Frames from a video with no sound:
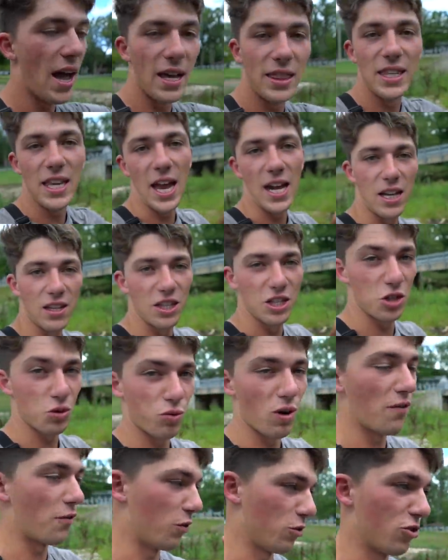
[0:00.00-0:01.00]
at the end of this
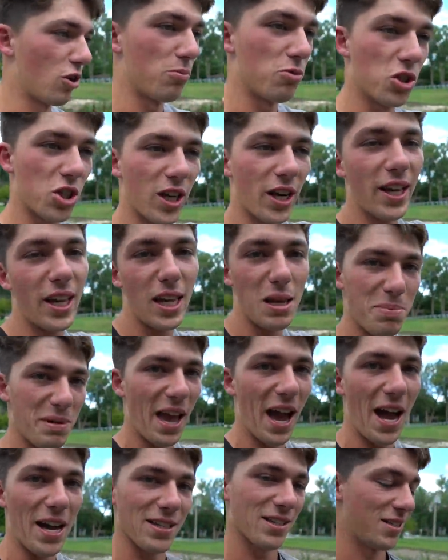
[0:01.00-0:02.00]
riffle, so I'm just gonna keep
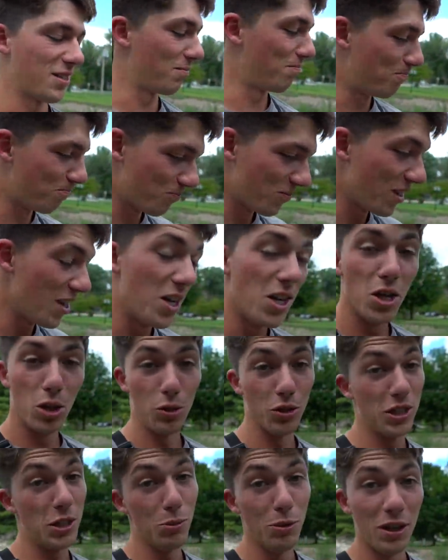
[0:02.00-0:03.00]
casting.
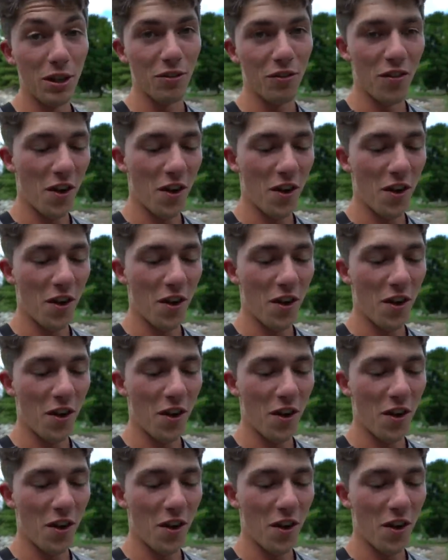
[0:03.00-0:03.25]
We'll see what you can